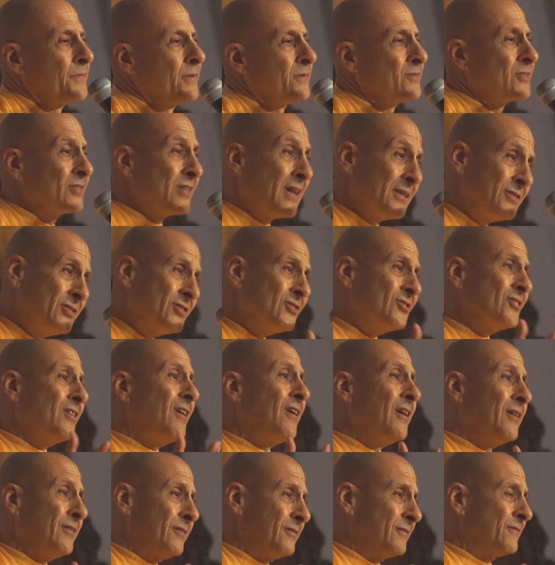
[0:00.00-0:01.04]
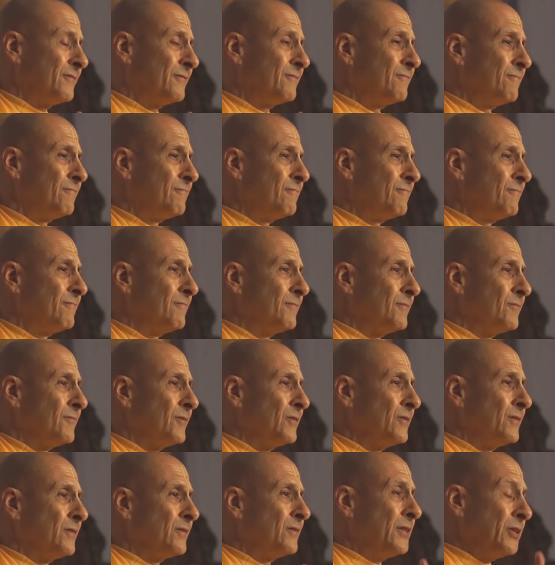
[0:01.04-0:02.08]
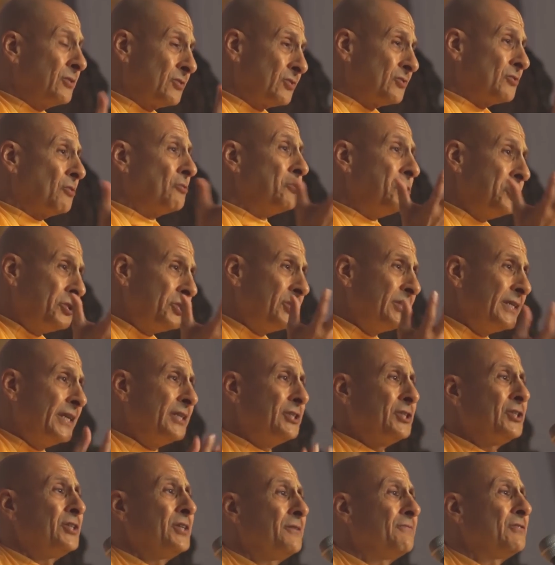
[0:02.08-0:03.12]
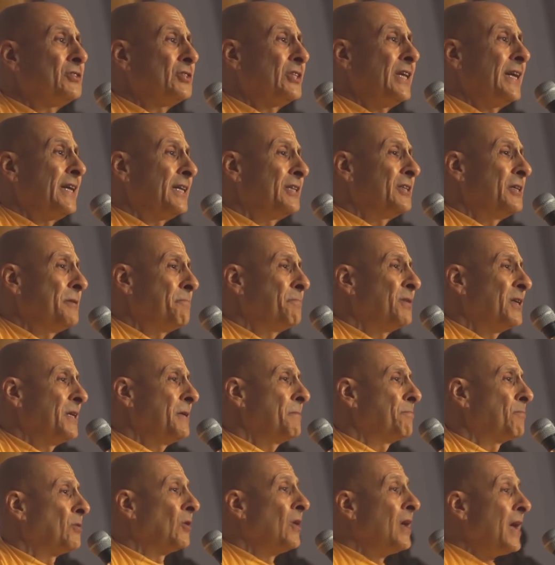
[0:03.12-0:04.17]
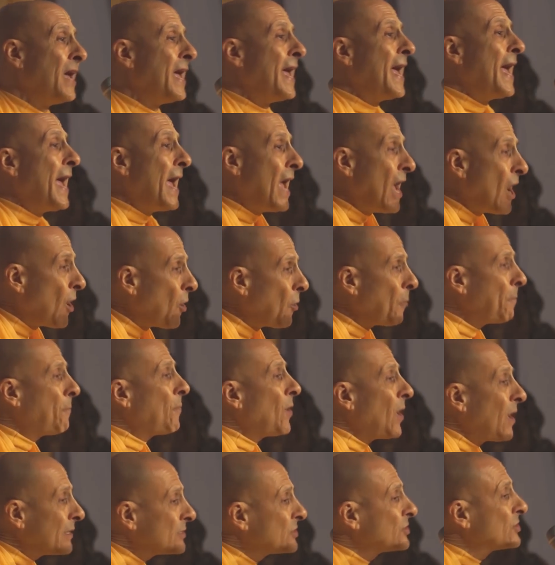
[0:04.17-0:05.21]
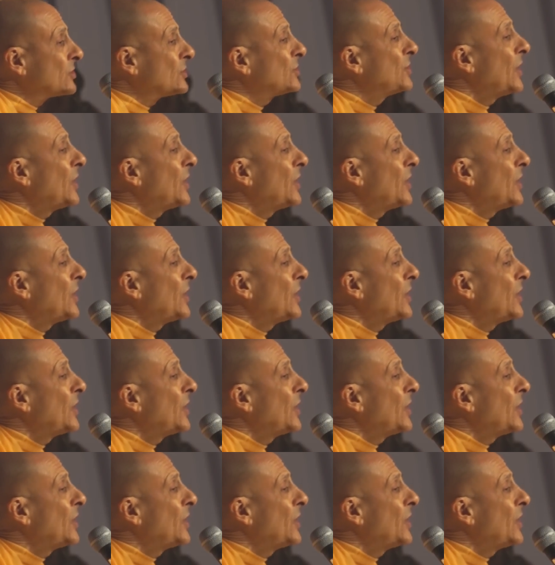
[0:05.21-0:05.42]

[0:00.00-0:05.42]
Satsang, the association of saintly people, help us